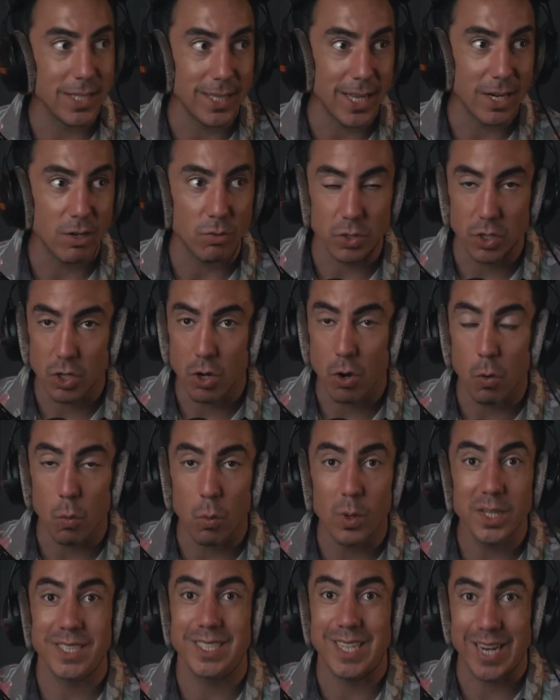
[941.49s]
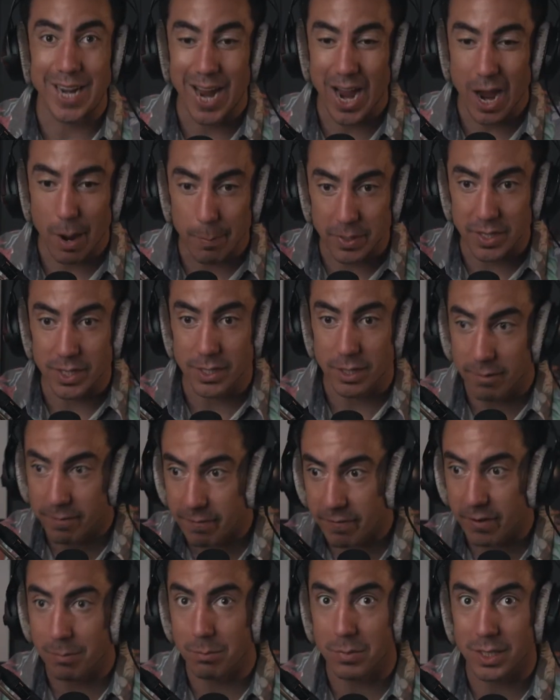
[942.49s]
They don't know what's going to happen, and they're
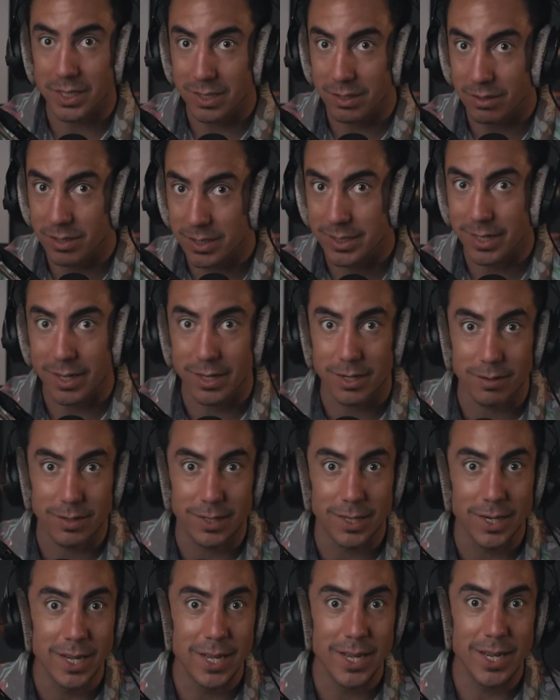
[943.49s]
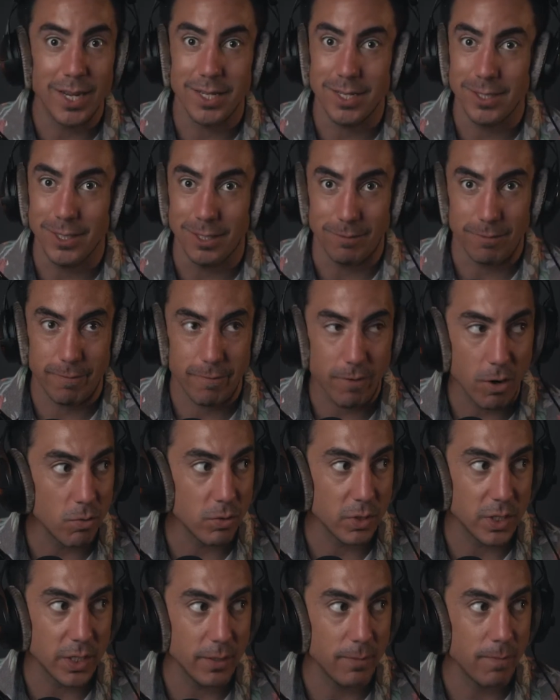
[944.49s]
fumbling, they're stuttering, and then they're
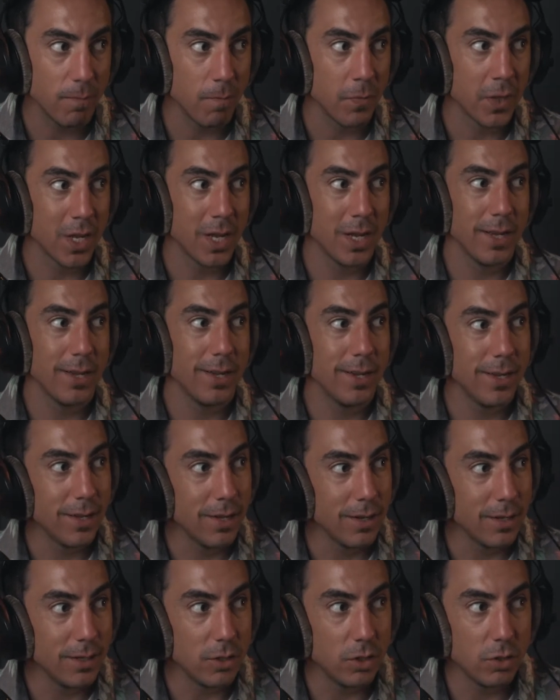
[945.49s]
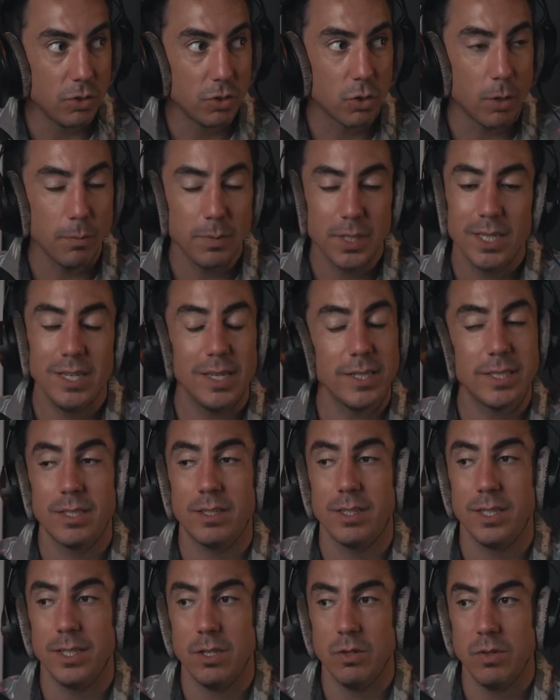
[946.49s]
frozen. Trump didn't
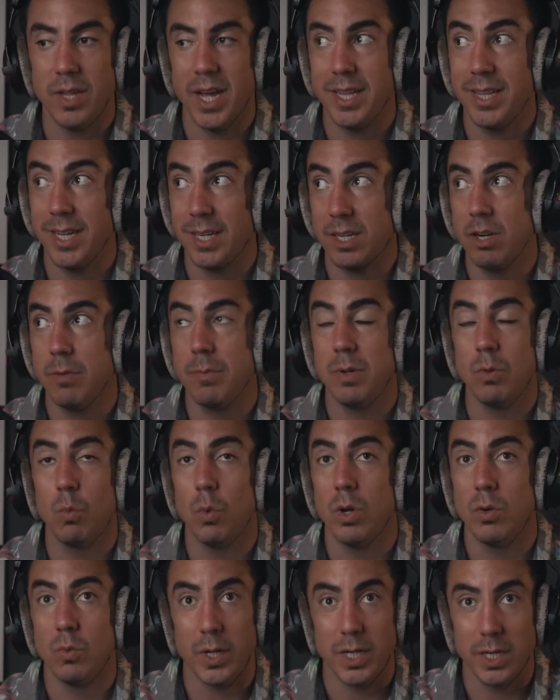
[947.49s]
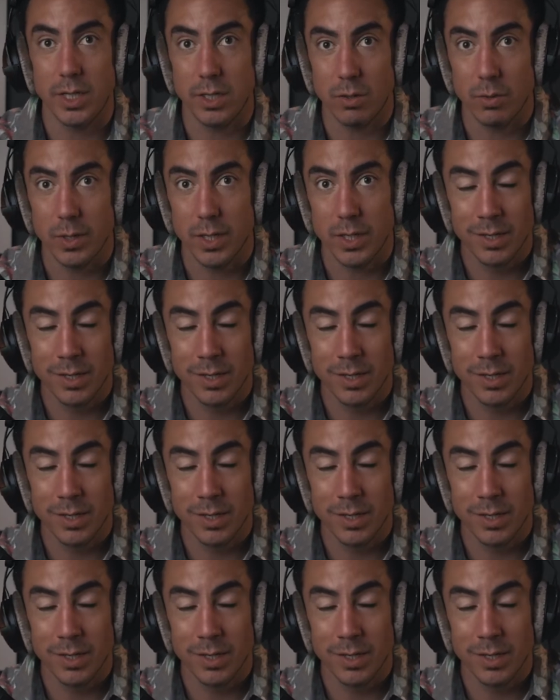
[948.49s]
necessarily do that. That could have been one way to do it.